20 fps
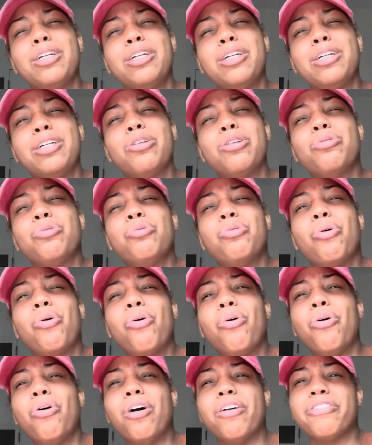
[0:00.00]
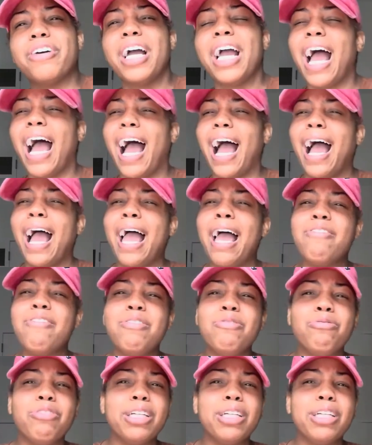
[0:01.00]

A little off. I haven't